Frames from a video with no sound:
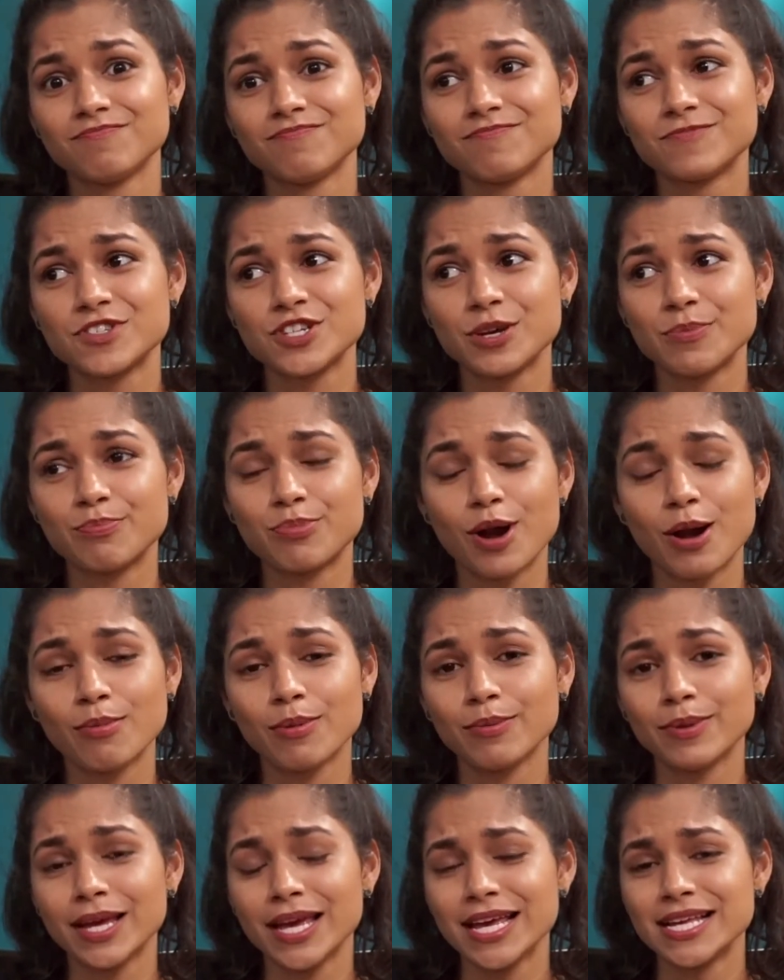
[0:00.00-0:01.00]
She
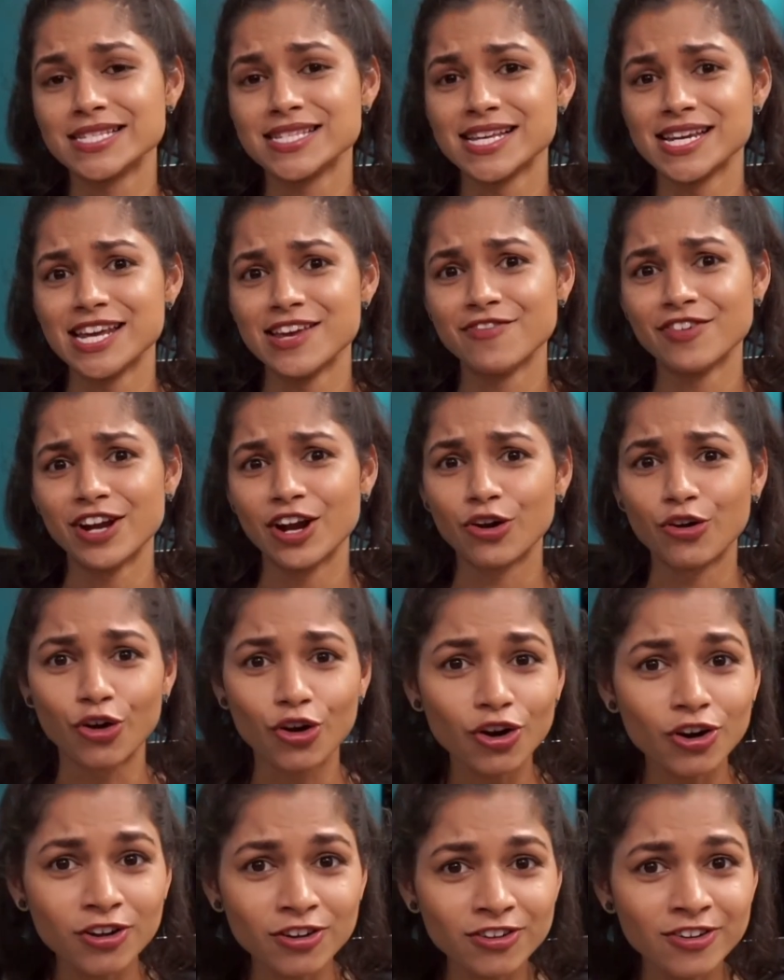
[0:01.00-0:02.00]
probably isn't even a
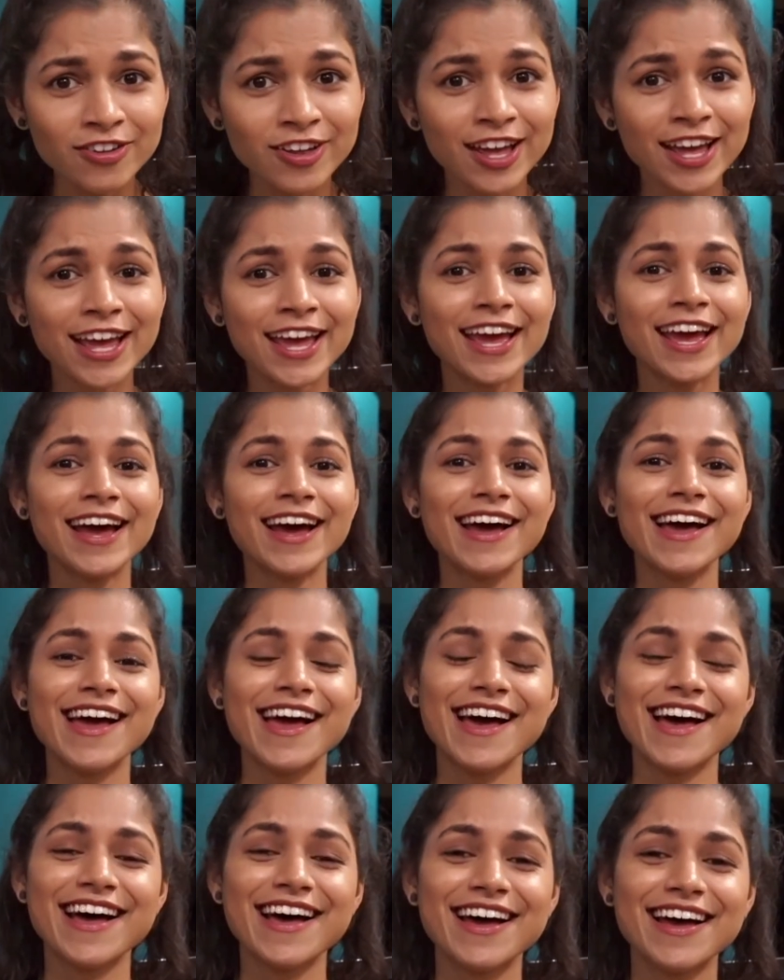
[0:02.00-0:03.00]
girl,
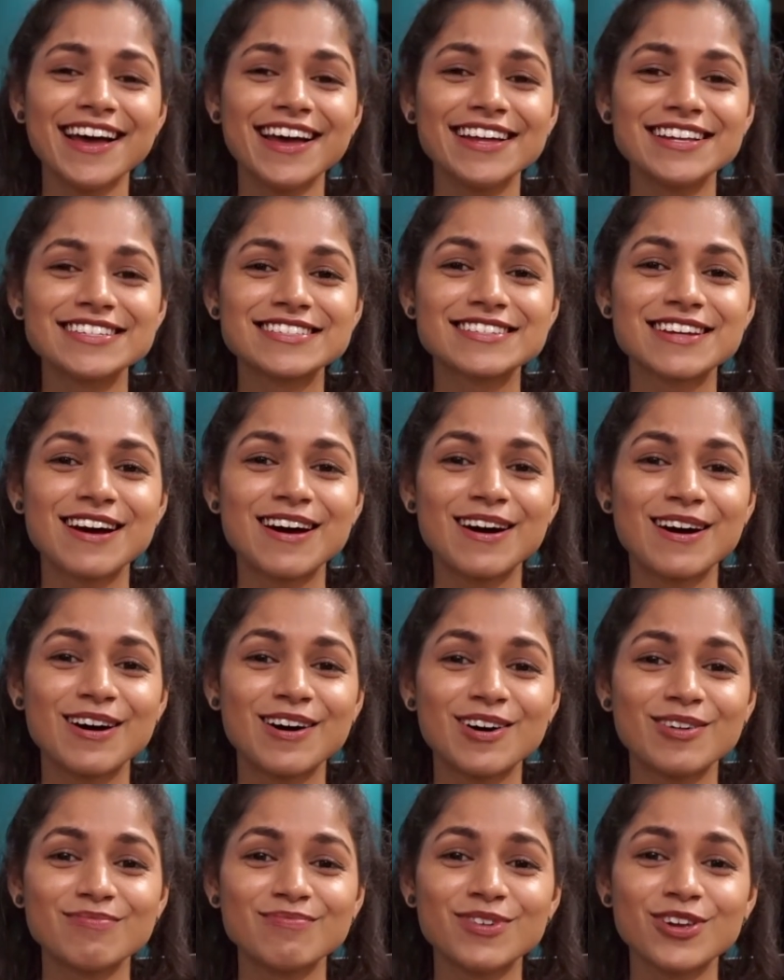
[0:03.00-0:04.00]
and
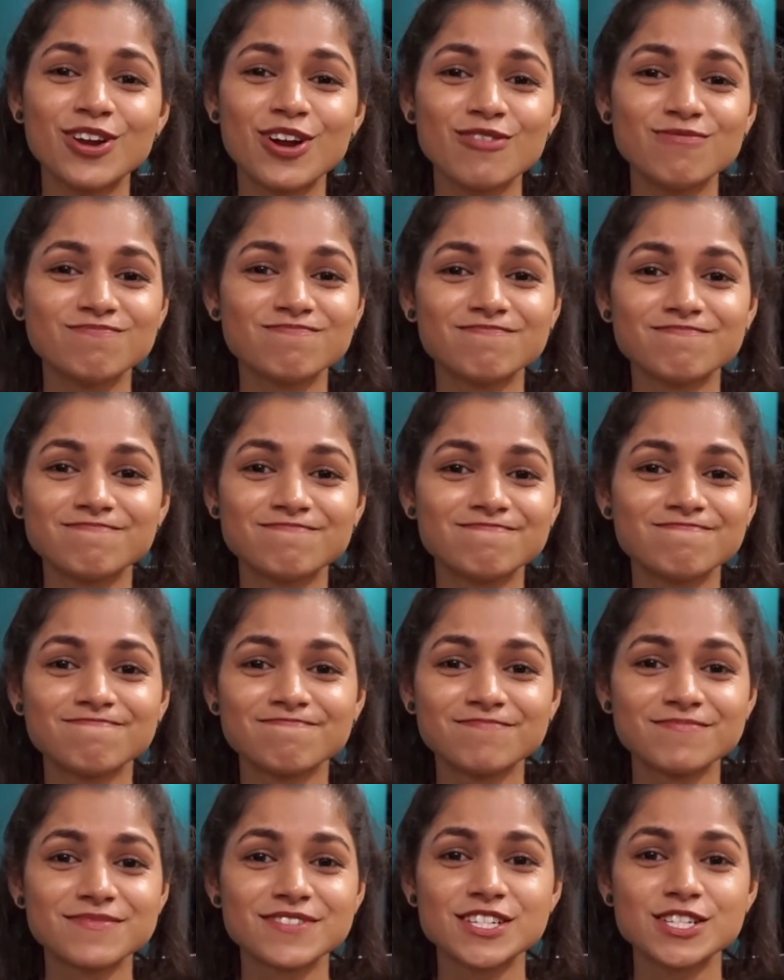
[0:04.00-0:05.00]
you know,
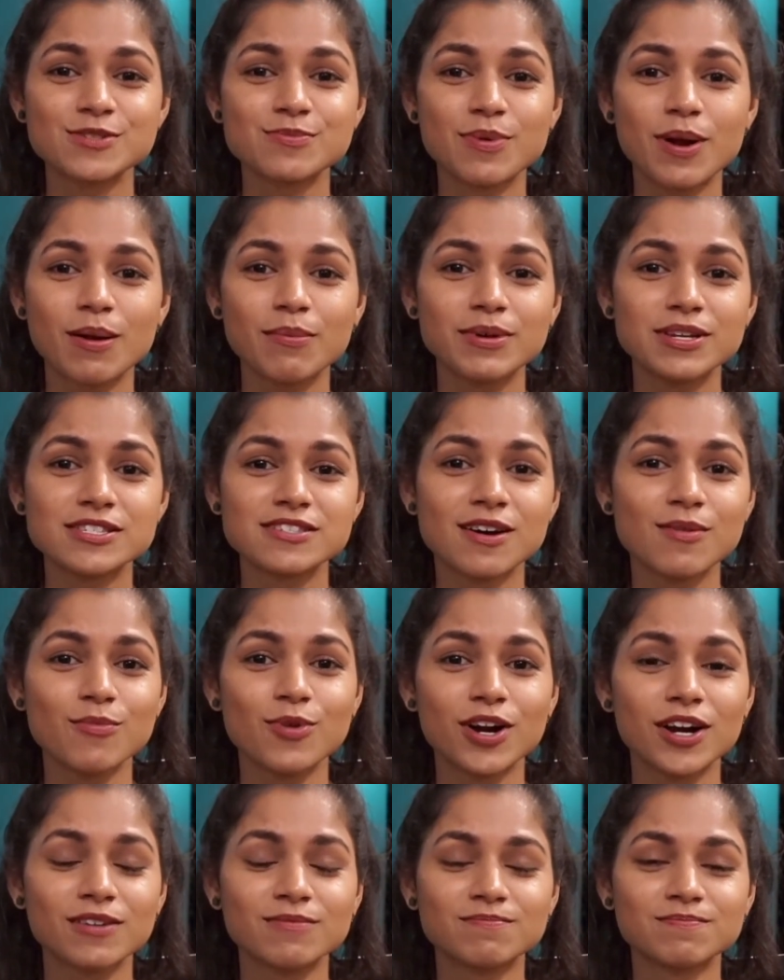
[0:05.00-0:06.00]
she's probably
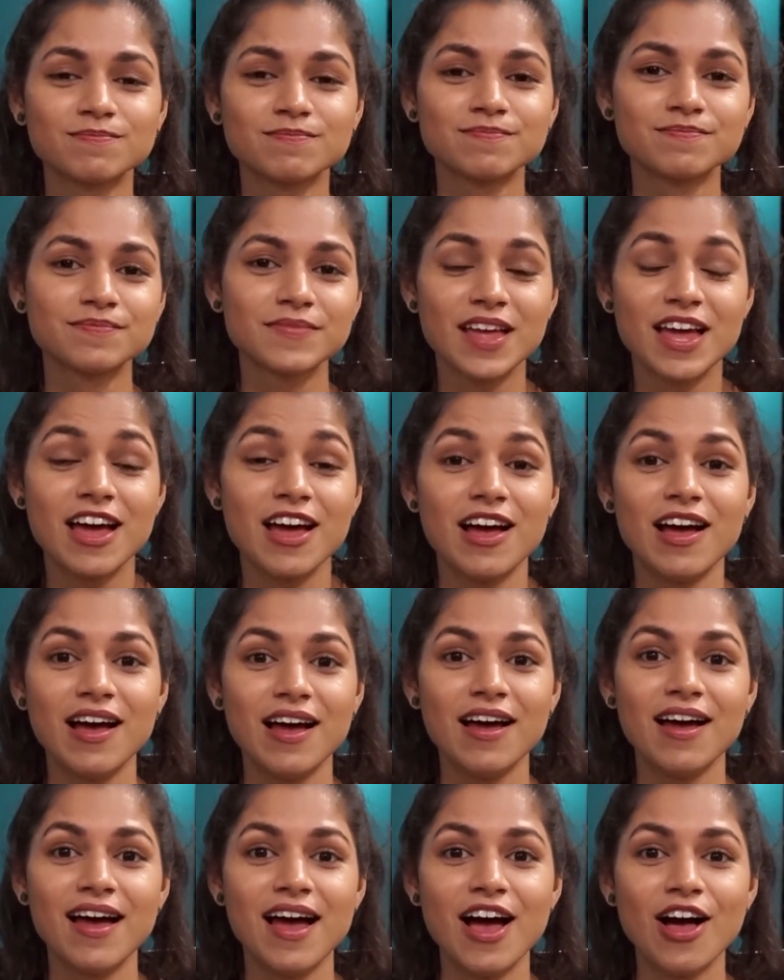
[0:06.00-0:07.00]
somewhere
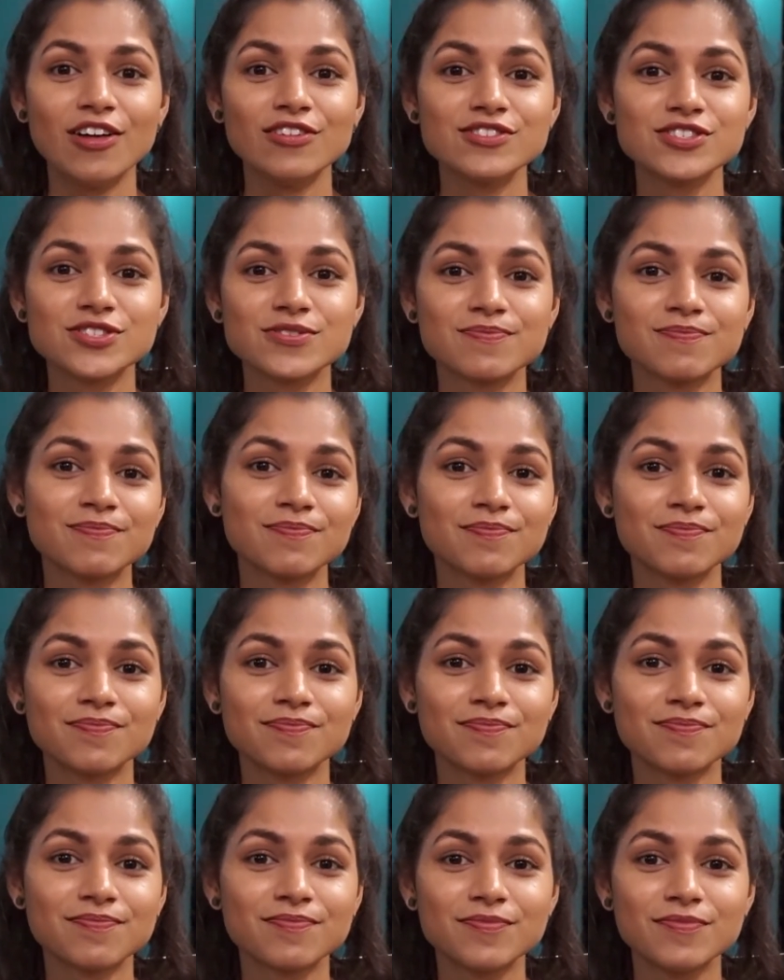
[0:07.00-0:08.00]
else
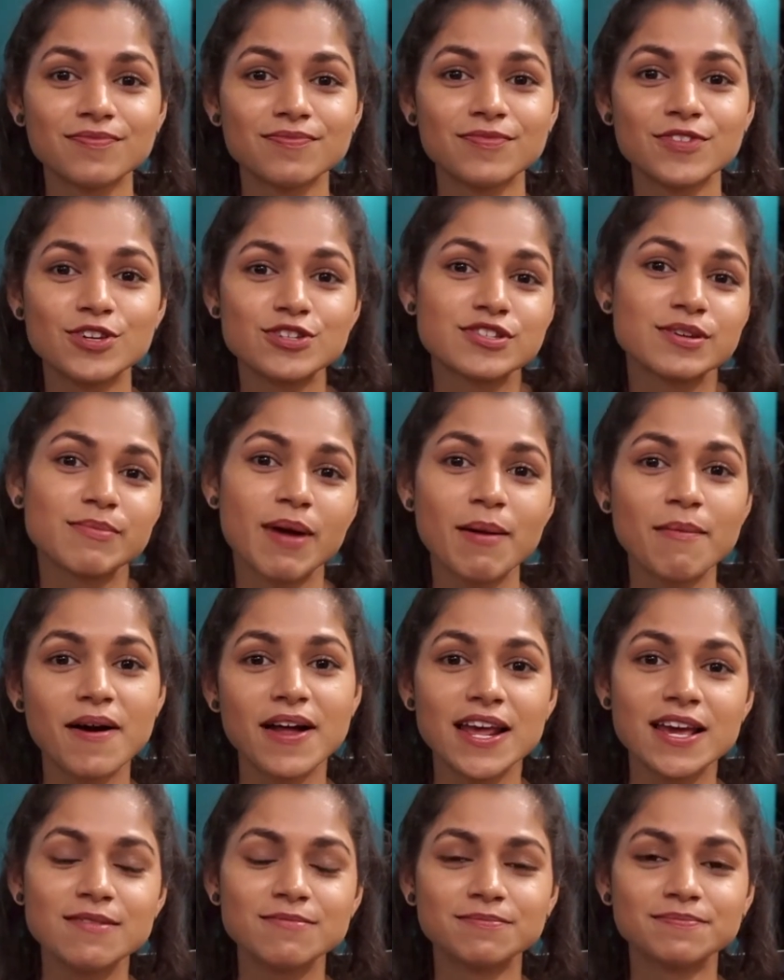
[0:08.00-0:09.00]
using my money.